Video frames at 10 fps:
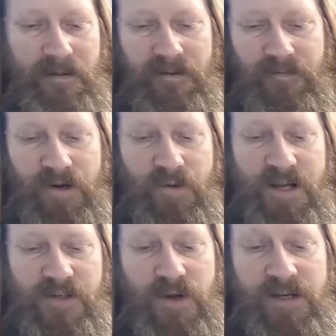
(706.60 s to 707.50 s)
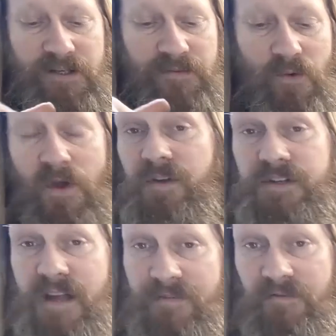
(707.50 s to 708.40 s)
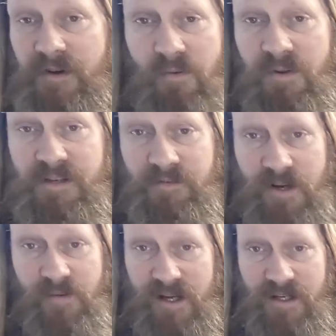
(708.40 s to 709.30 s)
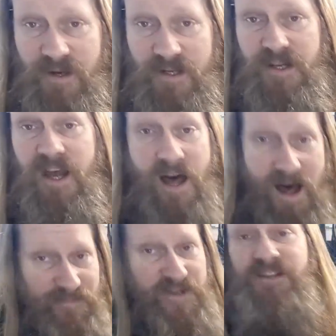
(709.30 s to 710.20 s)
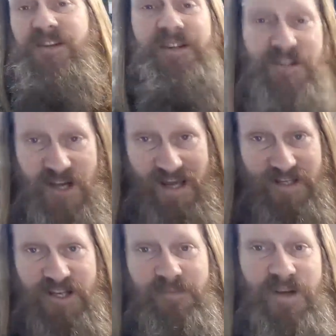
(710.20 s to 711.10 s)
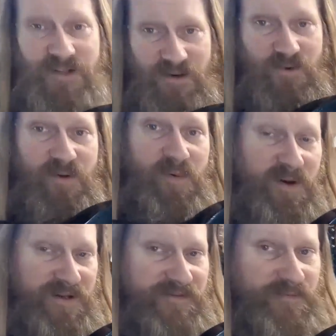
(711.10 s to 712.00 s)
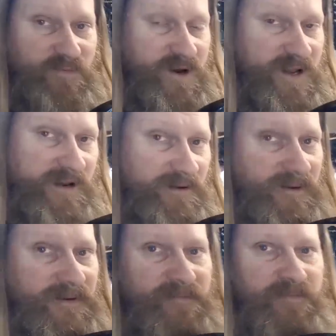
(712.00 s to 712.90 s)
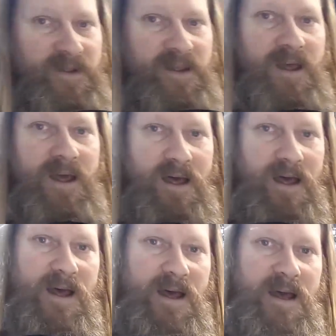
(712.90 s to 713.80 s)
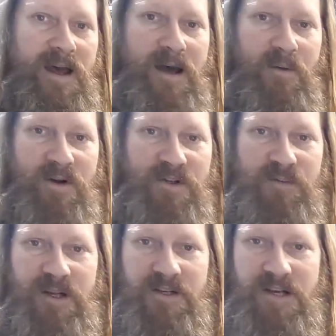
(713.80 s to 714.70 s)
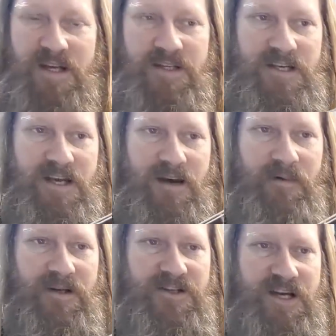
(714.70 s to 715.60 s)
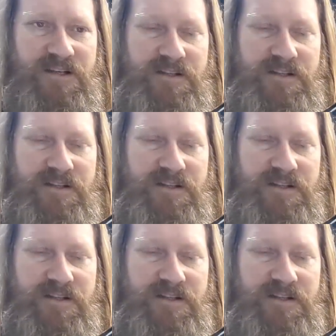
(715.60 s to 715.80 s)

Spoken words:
the three-way switch. Although there's nothing wrong with this three-way switch. I'm just going to change it because I want to put a different one in. What else am I going to change here? I'm going to change